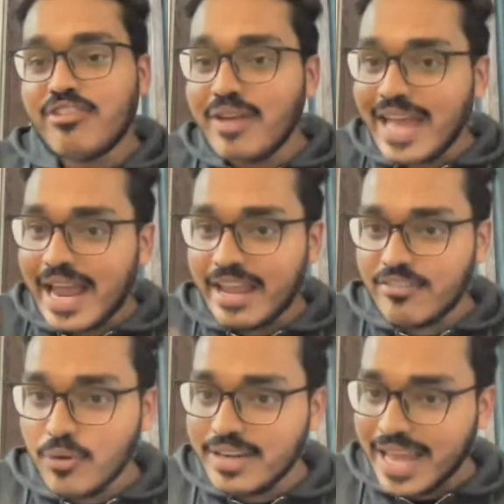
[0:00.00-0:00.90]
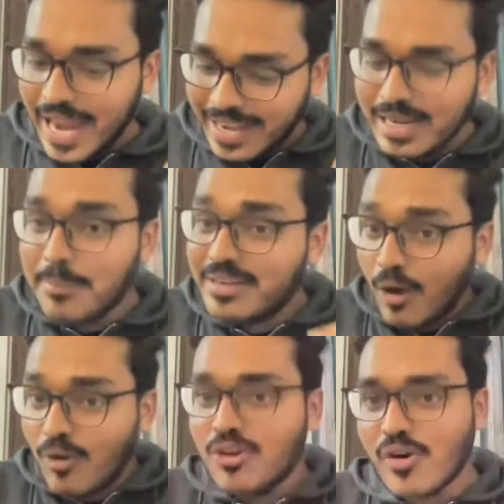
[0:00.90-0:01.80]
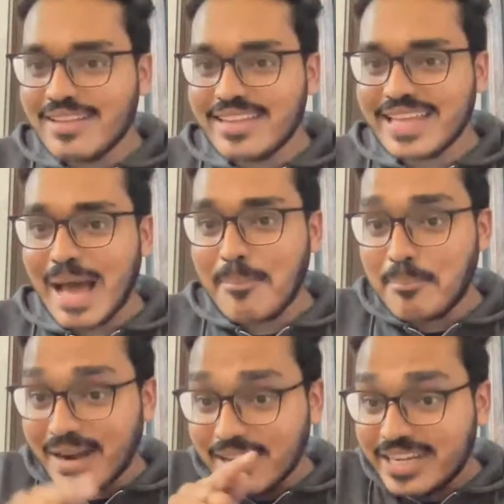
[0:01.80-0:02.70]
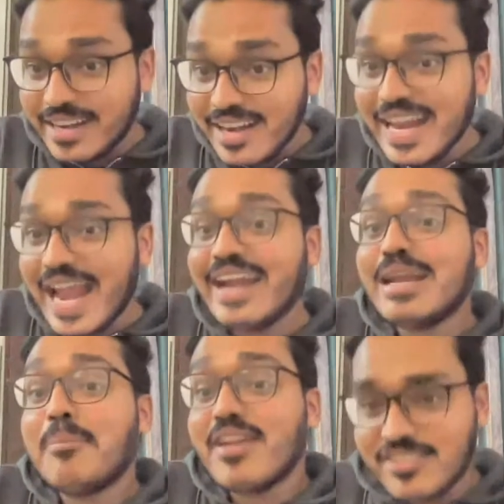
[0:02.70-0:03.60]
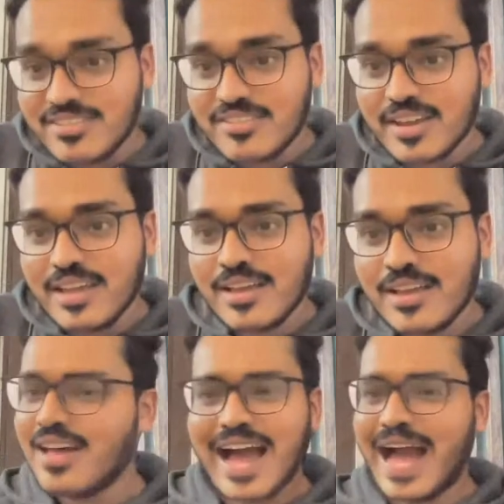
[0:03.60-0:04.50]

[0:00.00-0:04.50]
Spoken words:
if you end up downloading the app but didn't end up registering,